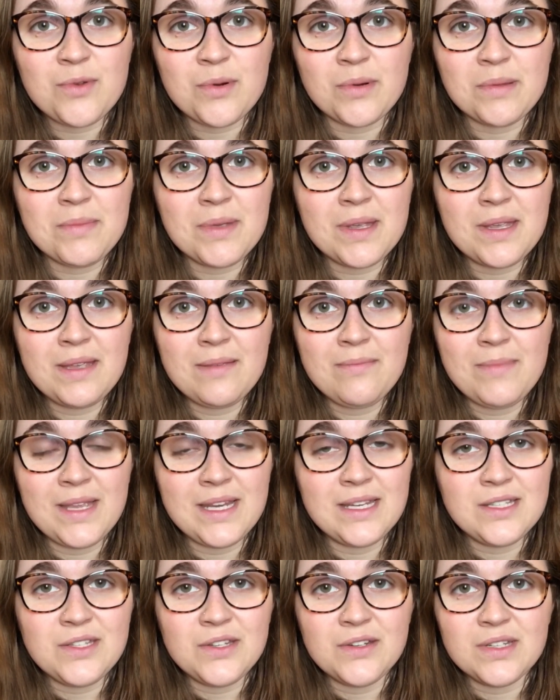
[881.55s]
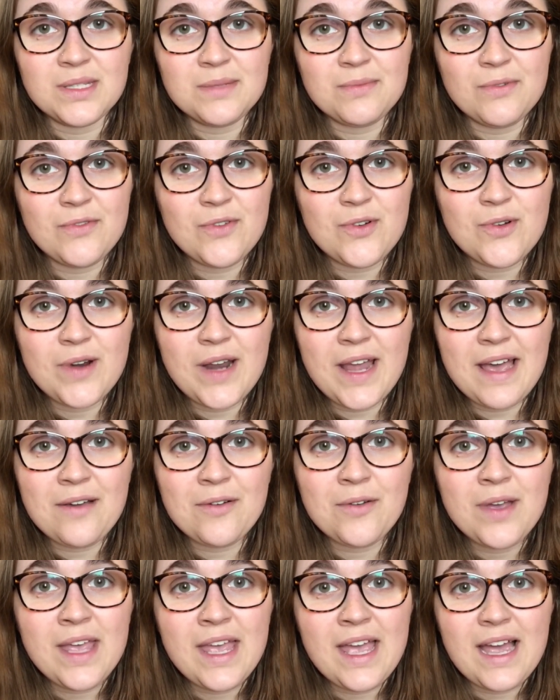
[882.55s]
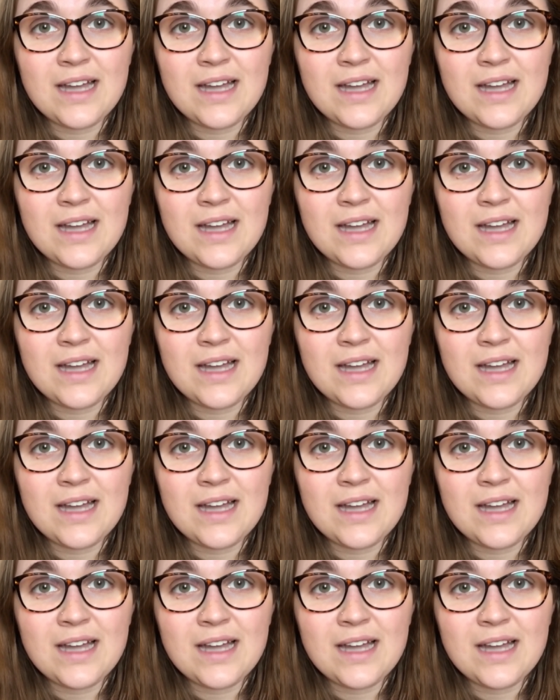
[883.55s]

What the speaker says: probably been students before now,